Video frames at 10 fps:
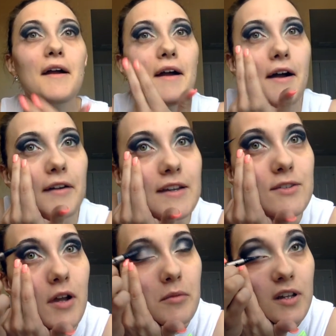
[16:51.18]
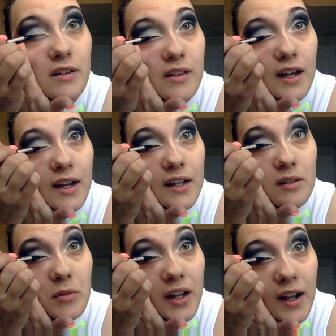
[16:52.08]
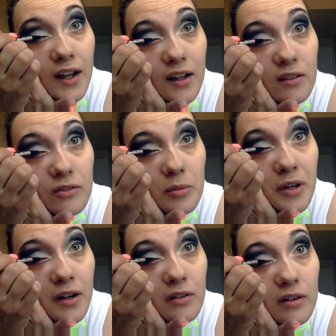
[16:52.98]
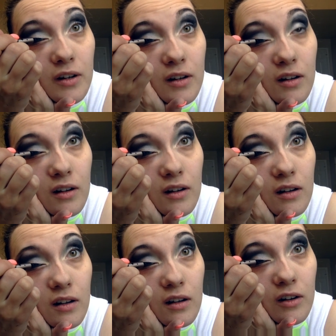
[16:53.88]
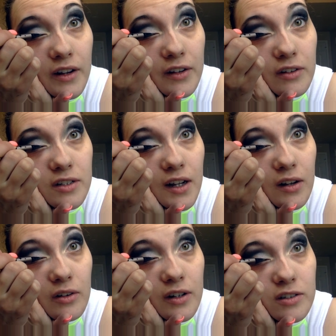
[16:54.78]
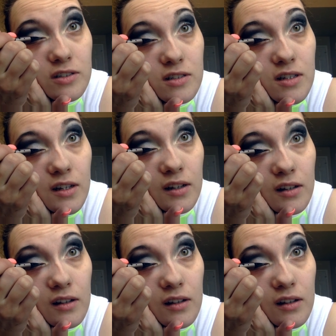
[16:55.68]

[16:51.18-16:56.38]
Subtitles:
Okay, so I'm gonna line my eye from outer, or inner to outer, I should say.